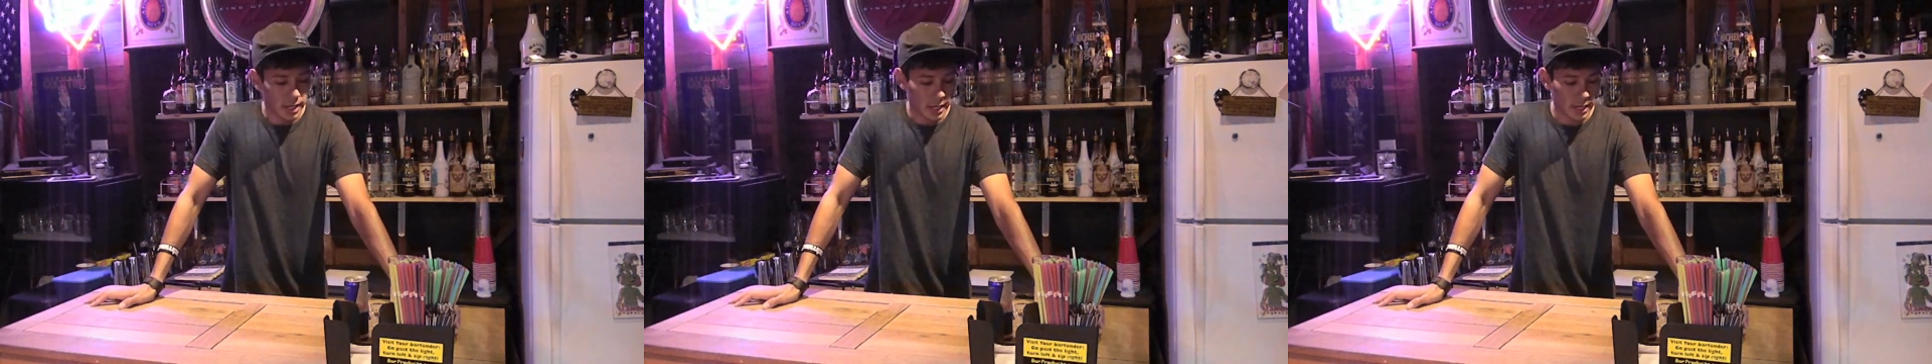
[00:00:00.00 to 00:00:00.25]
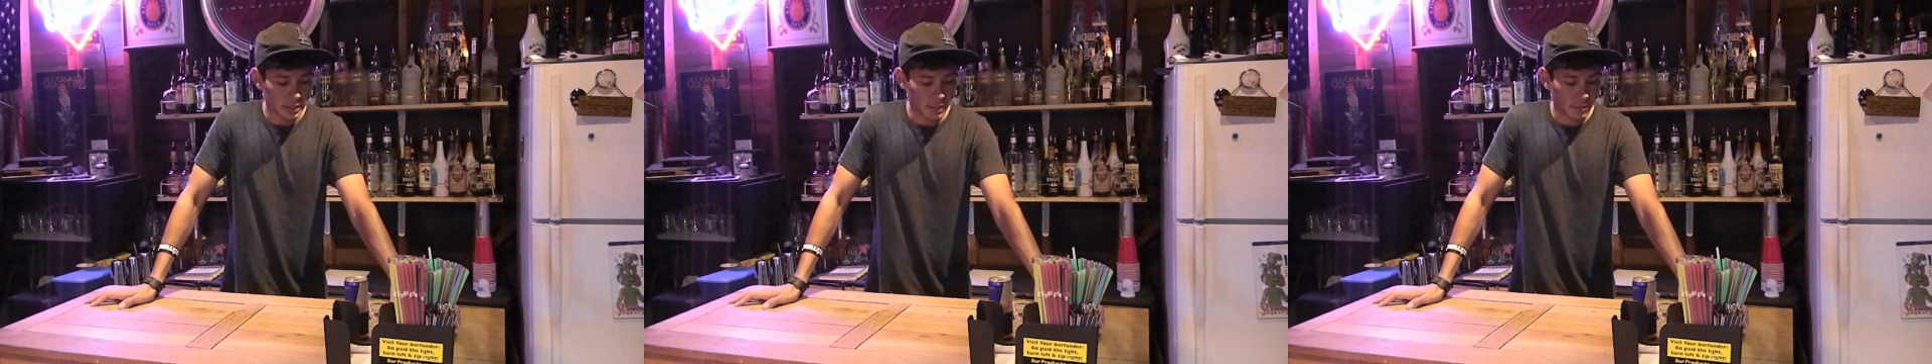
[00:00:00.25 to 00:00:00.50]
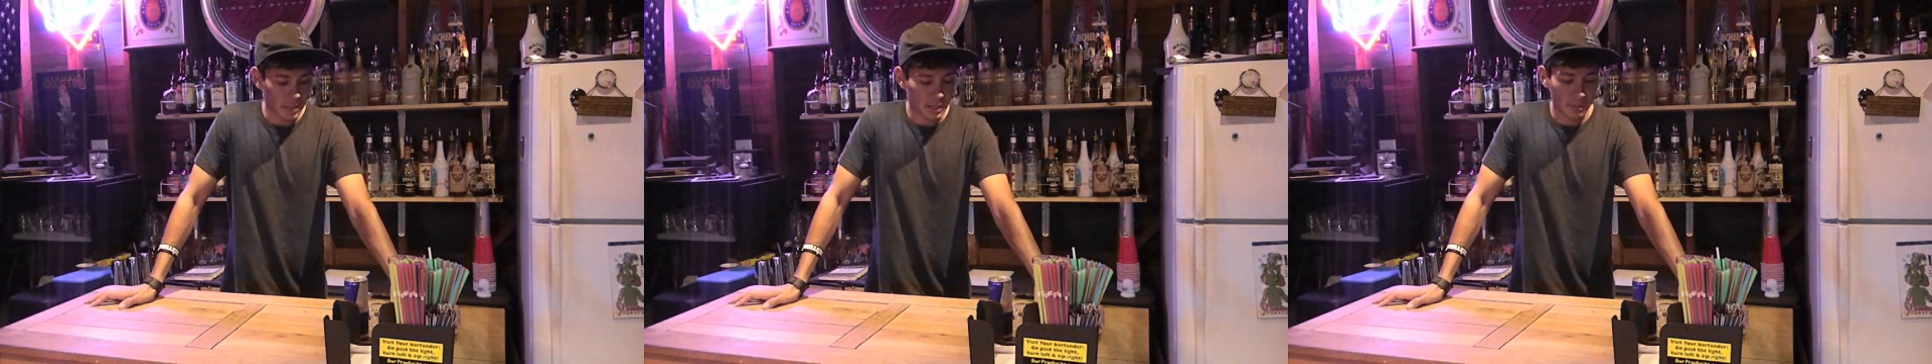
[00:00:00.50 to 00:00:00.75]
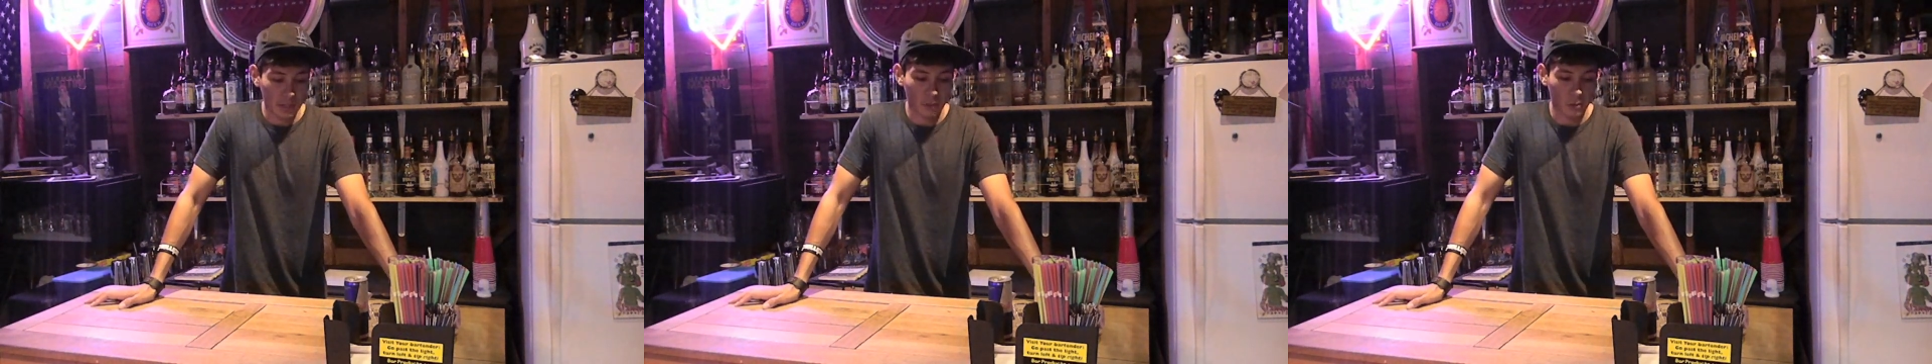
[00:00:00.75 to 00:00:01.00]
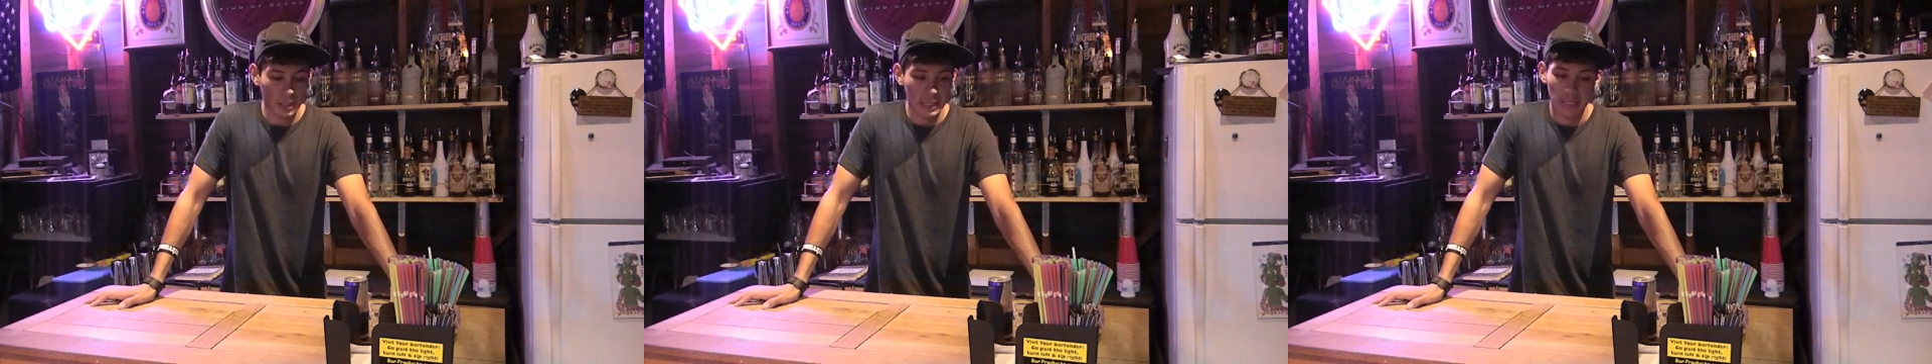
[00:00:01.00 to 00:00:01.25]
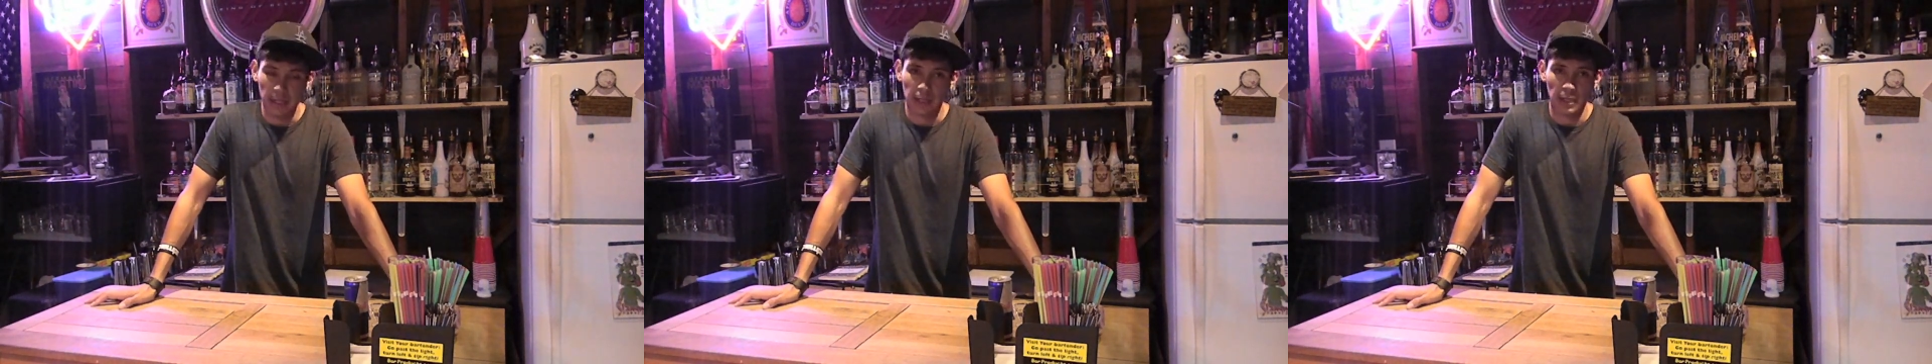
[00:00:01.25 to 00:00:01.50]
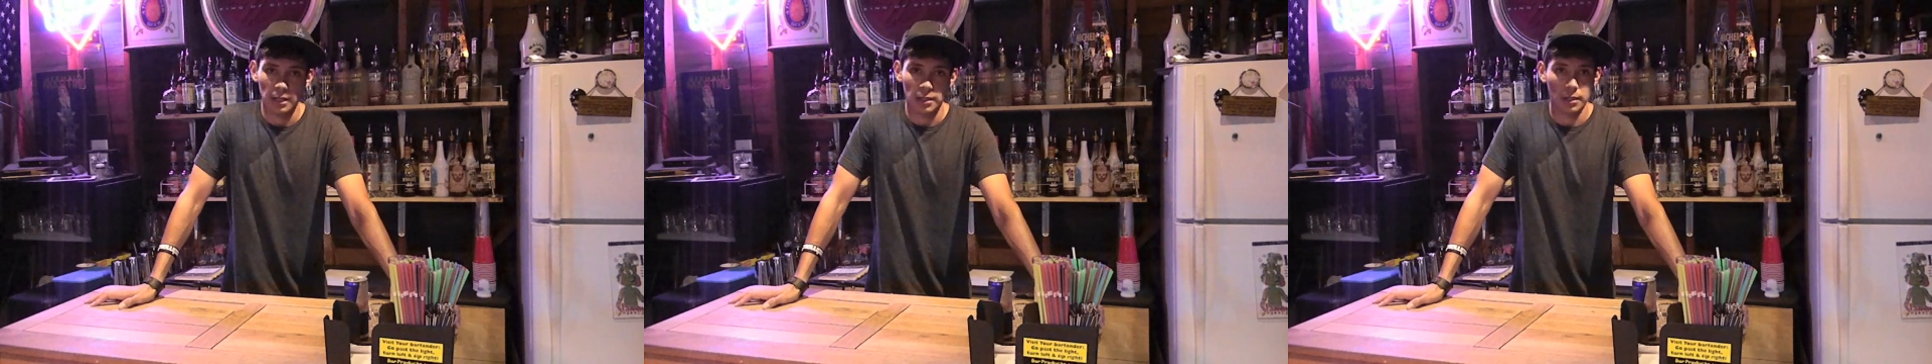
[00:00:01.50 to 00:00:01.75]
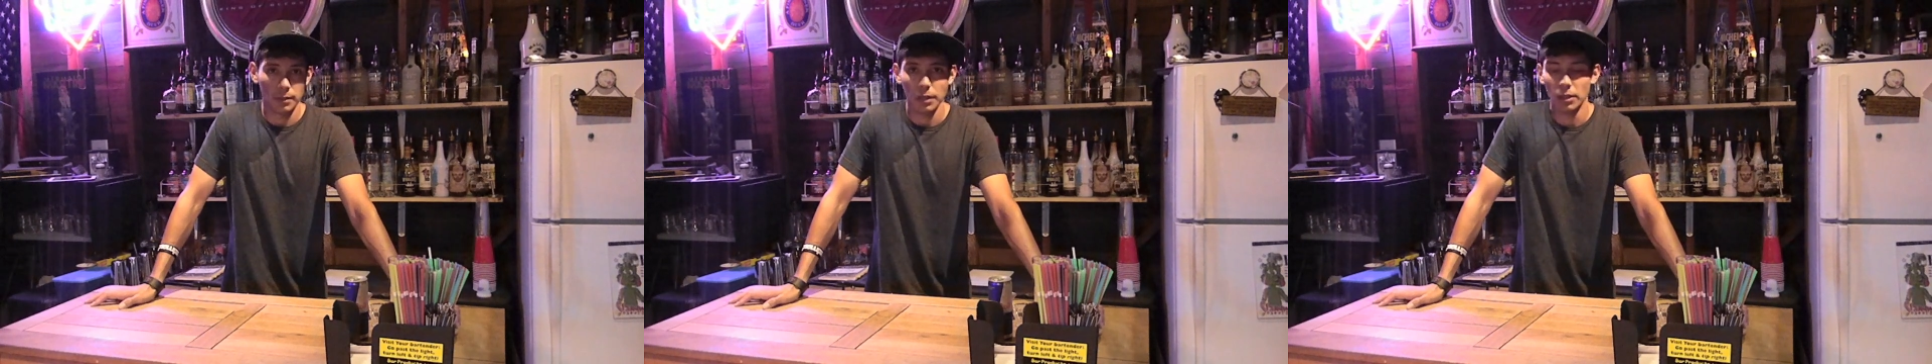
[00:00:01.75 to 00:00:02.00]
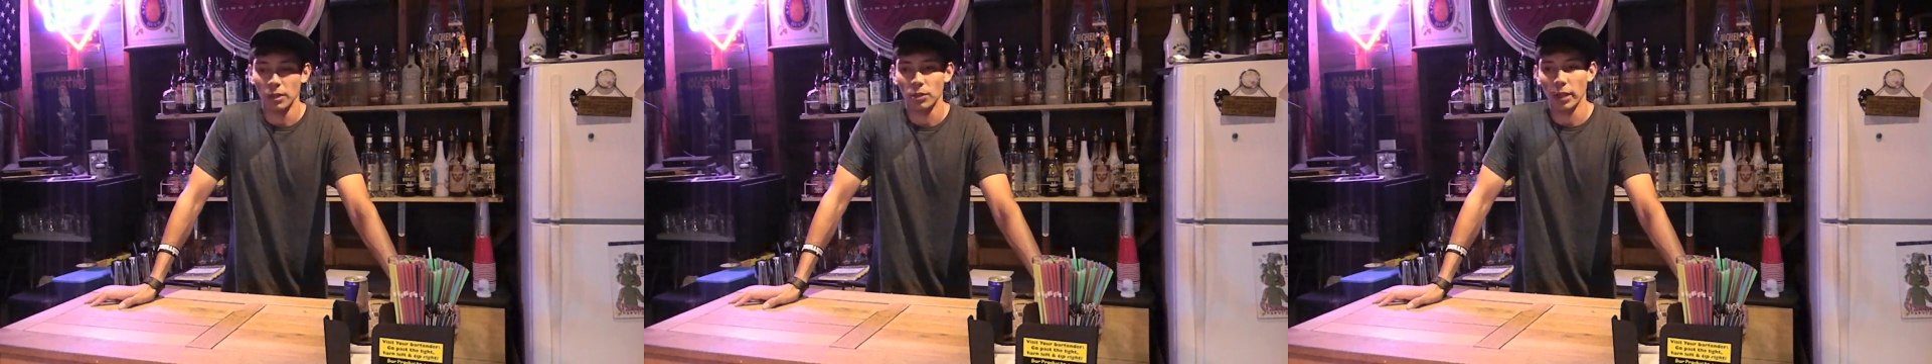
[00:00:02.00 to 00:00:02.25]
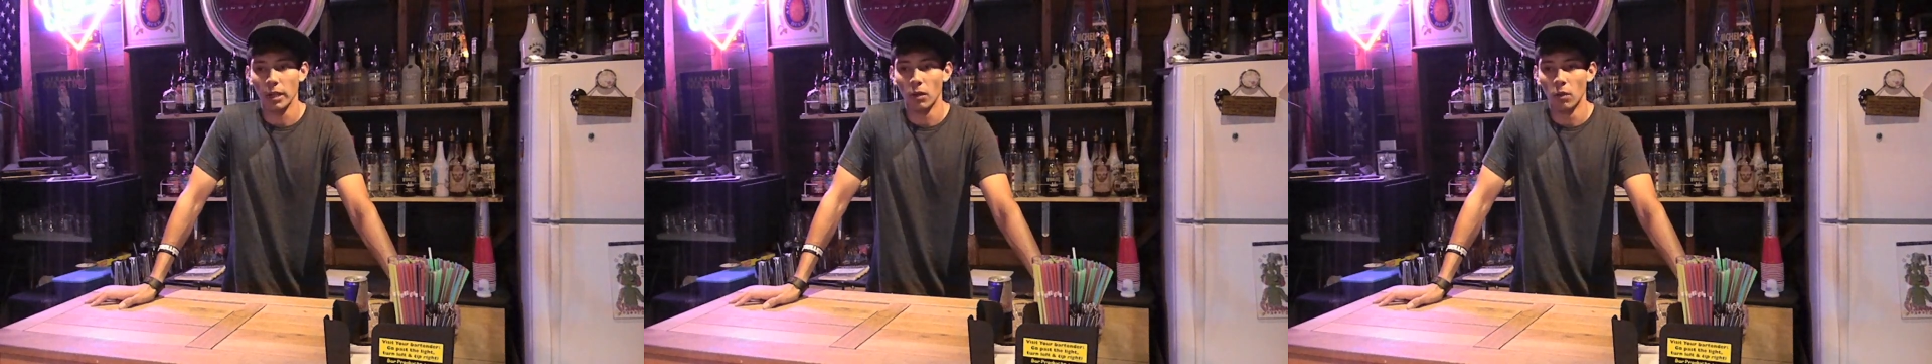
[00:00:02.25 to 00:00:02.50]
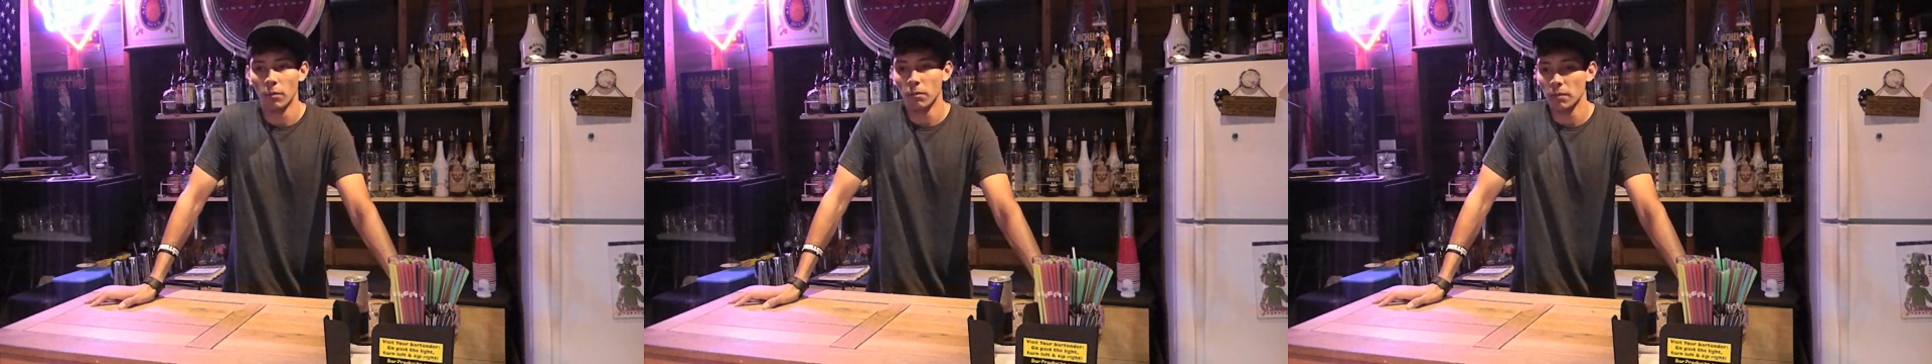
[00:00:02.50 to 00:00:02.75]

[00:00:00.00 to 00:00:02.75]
and um, it's something really easy and something you can try at home